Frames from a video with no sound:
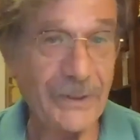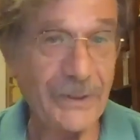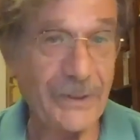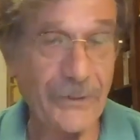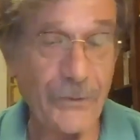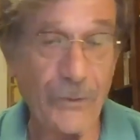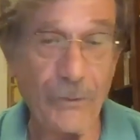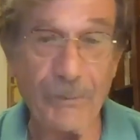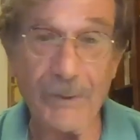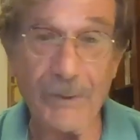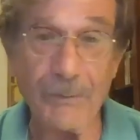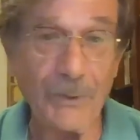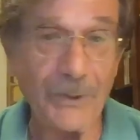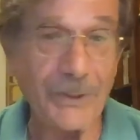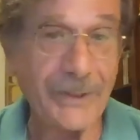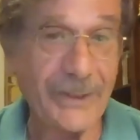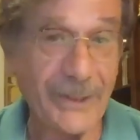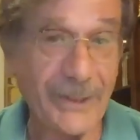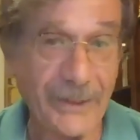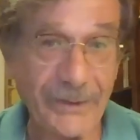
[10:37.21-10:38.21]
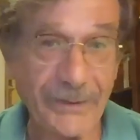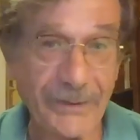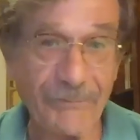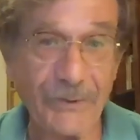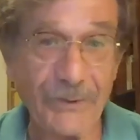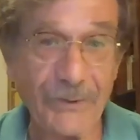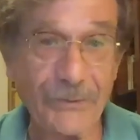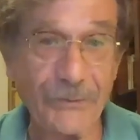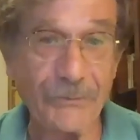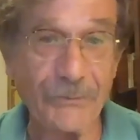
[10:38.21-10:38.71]
and no one will care
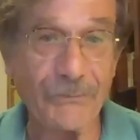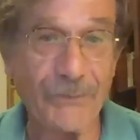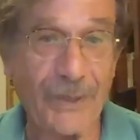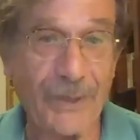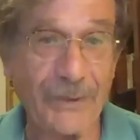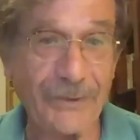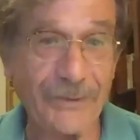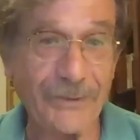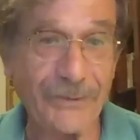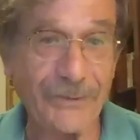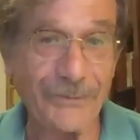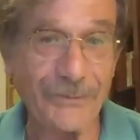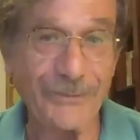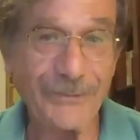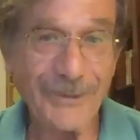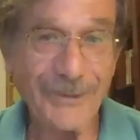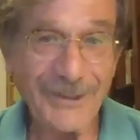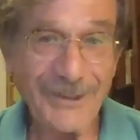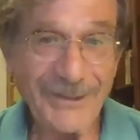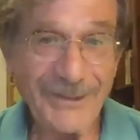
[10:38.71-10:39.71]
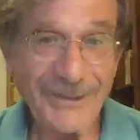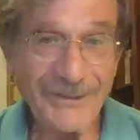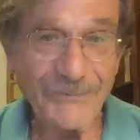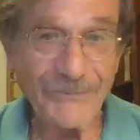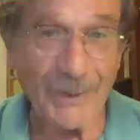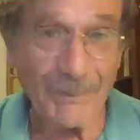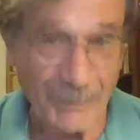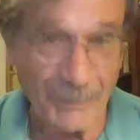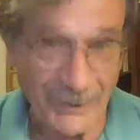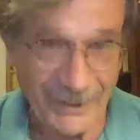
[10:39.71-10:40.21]
even to try to
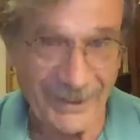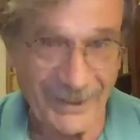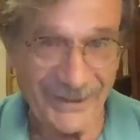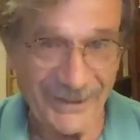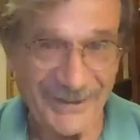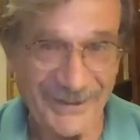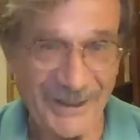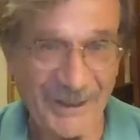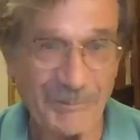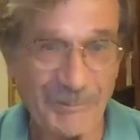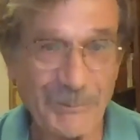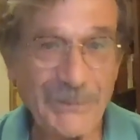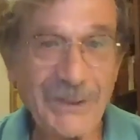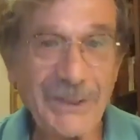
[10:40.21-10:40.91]
replicate them.